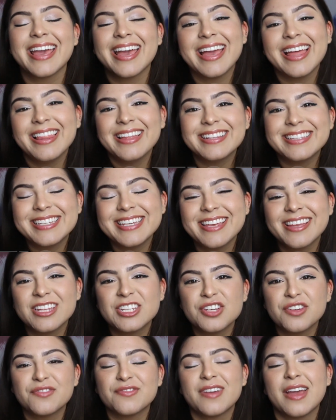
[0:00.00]
Hello
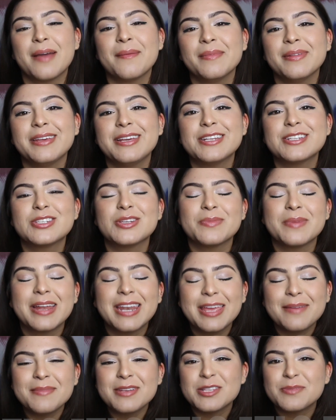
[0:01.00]
TLG family, so my
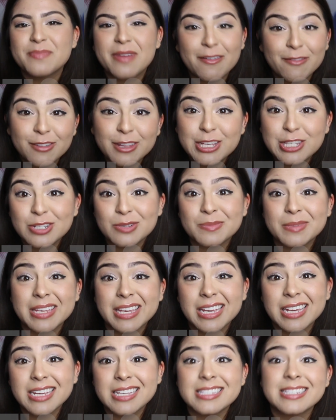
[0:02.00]
name is Beverly
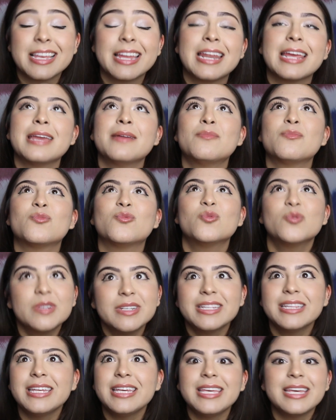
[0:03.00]
Dominguez and I am
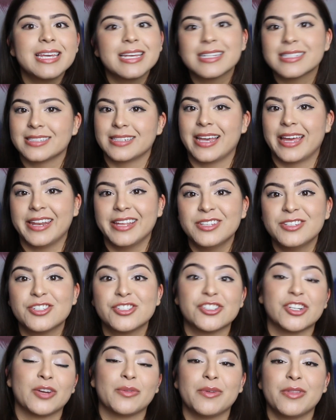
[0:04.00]
really excited to
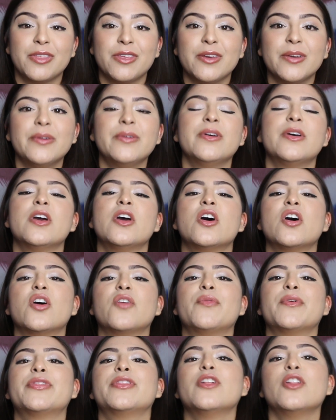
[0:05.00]
share with you
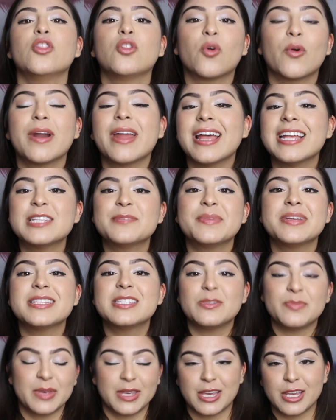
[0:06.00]
of what the Lord has been
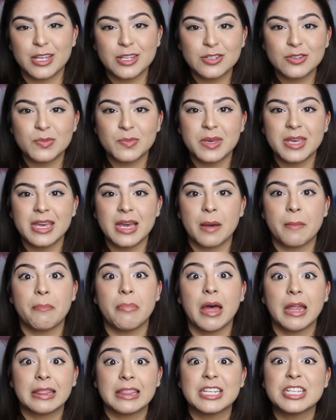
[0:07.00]
speaking to me
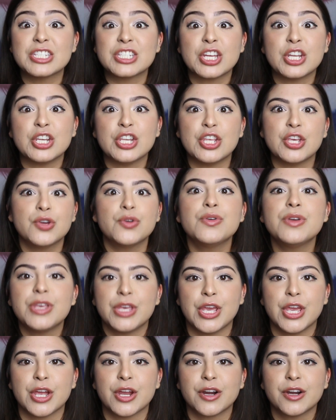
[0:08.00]
about this new
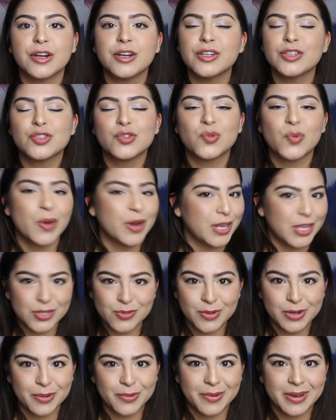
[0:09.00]
year
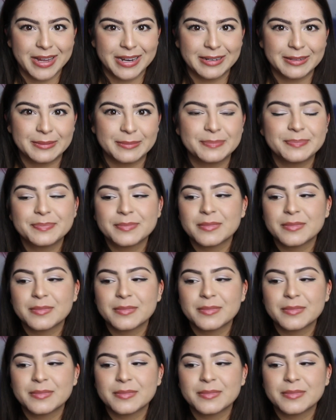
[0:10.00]
2021.